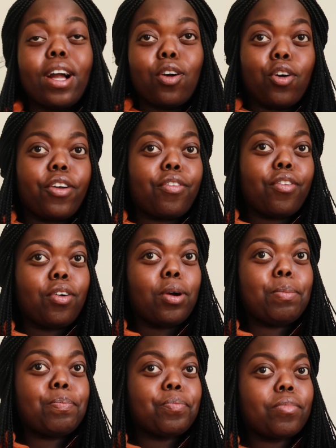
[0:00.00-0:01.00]
I got it
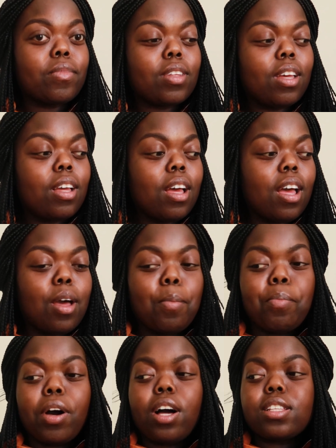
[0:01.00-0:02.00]
from,
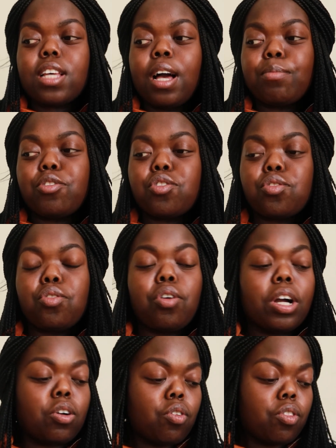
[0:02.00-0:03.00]
but I'm sure
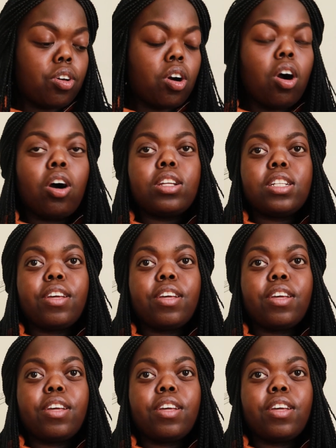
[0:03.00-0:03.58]
I got the card.